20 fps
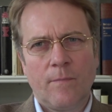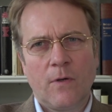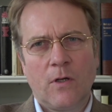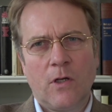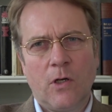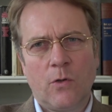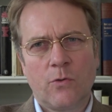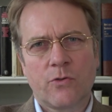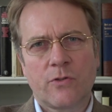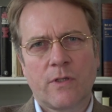
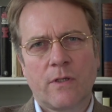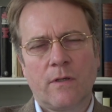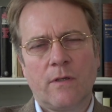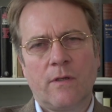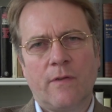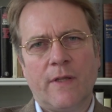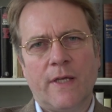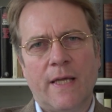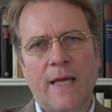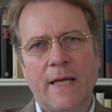closed
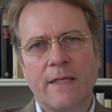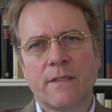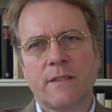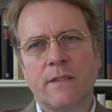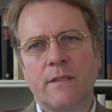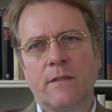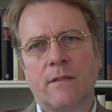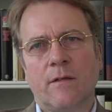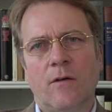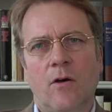the
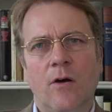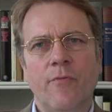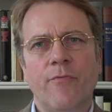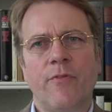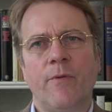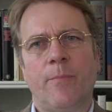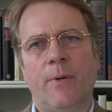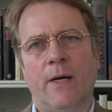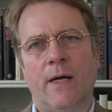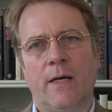exit of
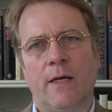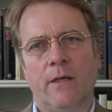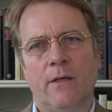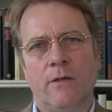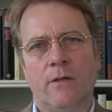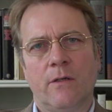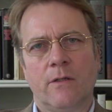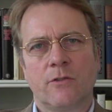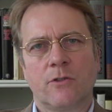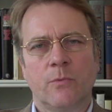the parking
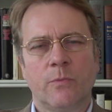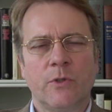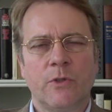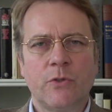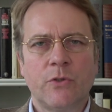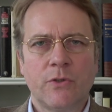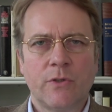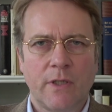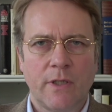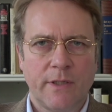lot so we
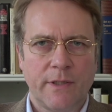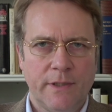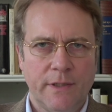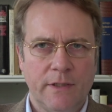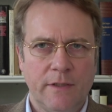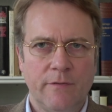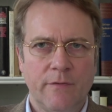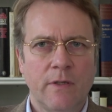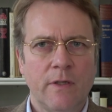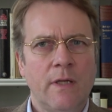could not
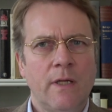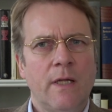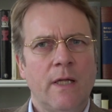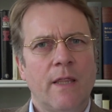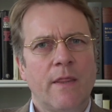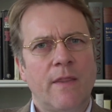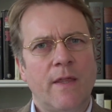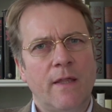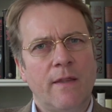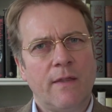leave.
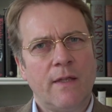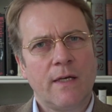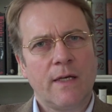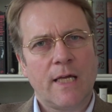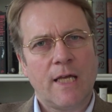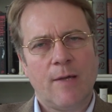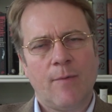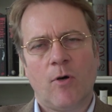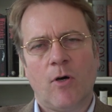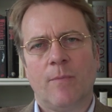They then
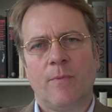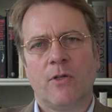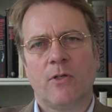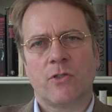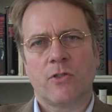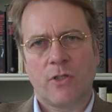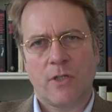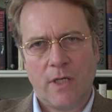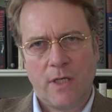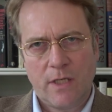came up
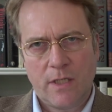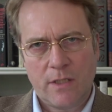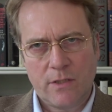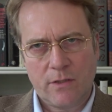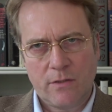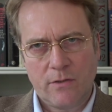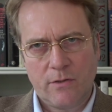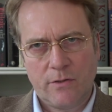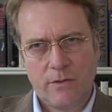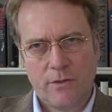and
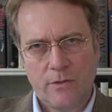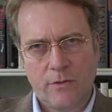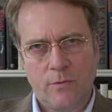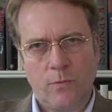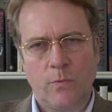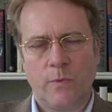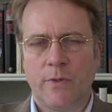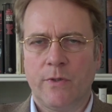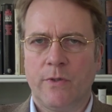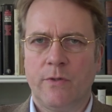charged us
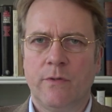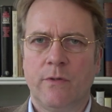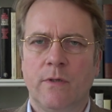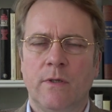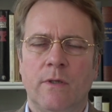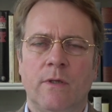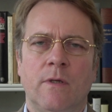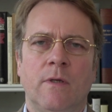with